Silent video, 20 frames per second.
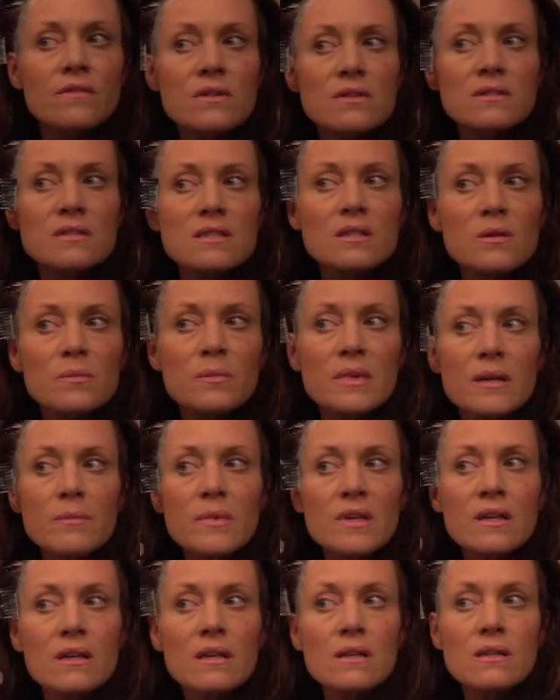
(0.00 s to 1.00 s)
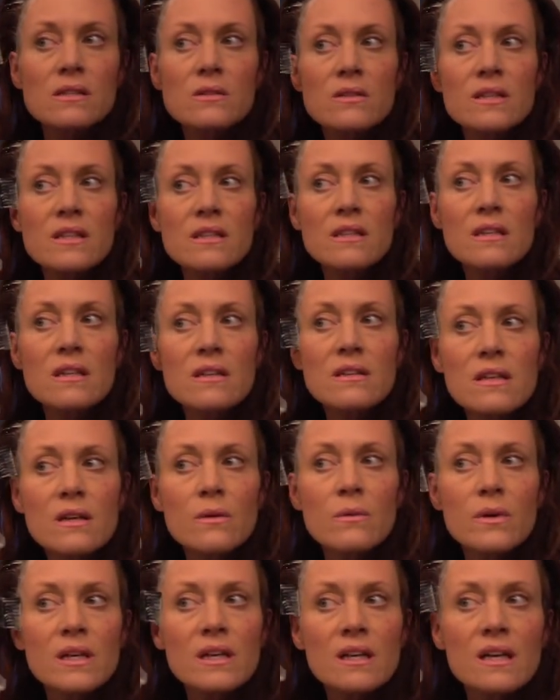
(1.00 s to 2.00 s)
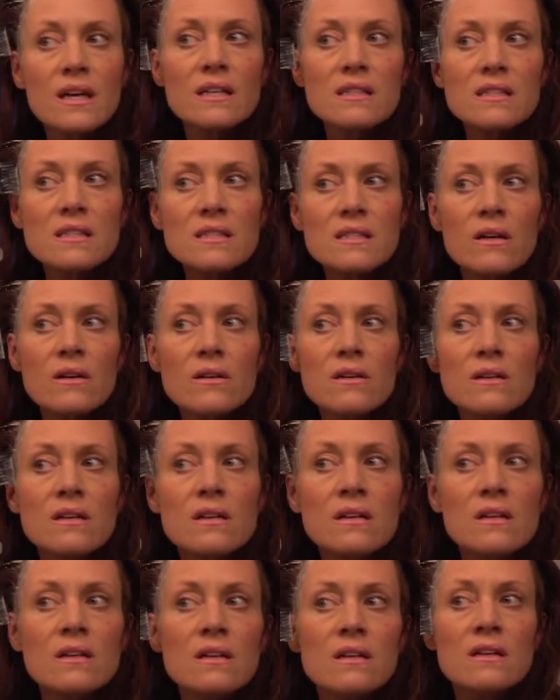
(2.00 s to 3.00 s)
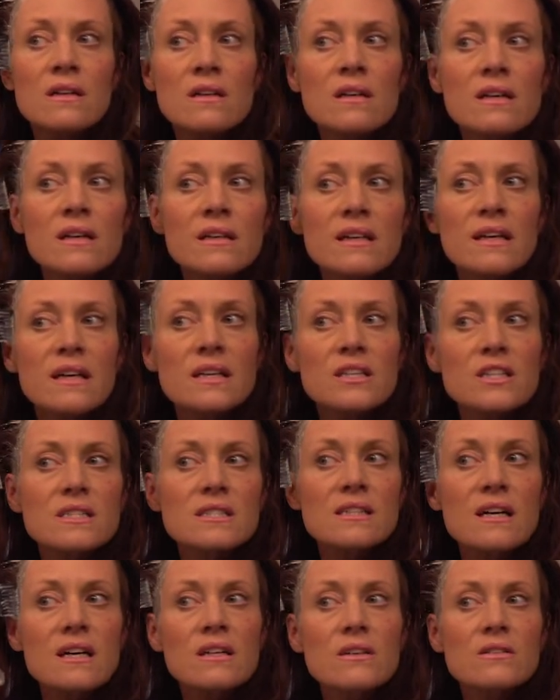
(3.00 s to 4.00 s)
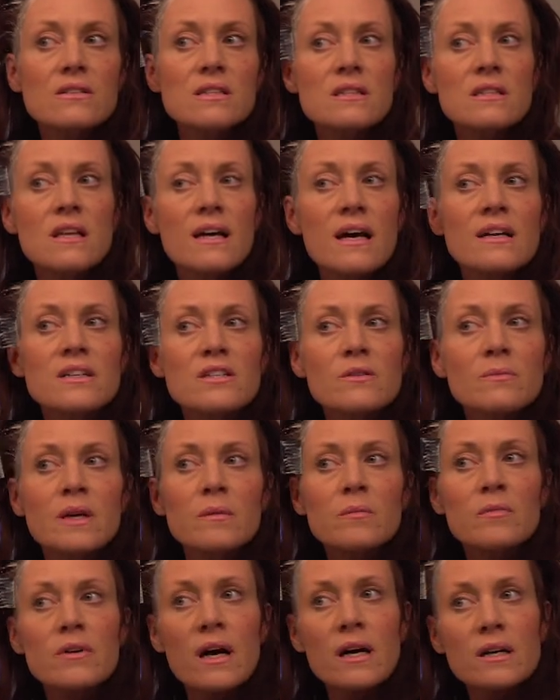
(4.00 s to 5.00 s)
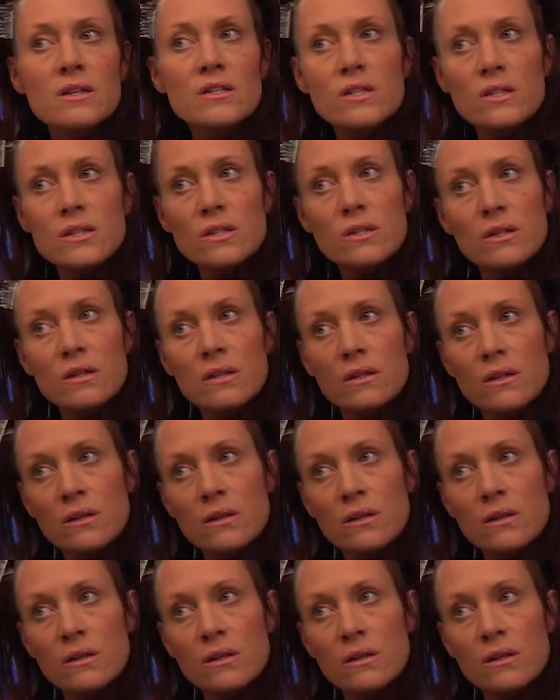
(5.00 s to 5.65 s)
those little baby hairs right there that I want to get. So again, just kind of using the edge of my brush.